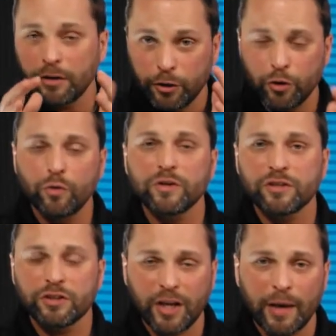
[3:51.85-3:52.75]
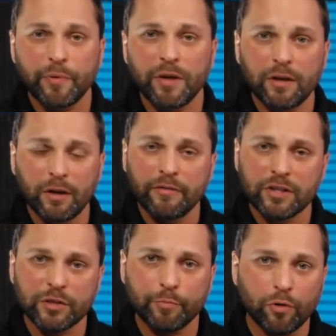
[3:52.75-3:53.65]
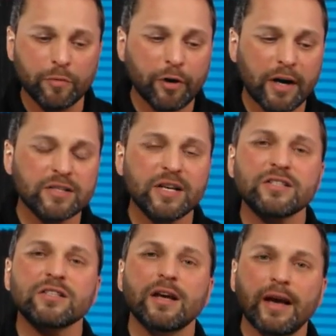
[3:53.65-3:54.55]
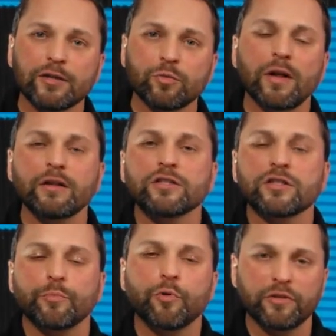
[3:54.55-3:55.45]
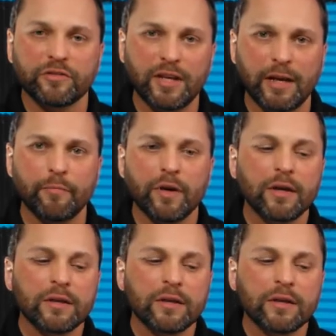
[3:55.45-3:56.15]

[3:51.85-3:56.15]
you as the champion of this support process, as well as the support team.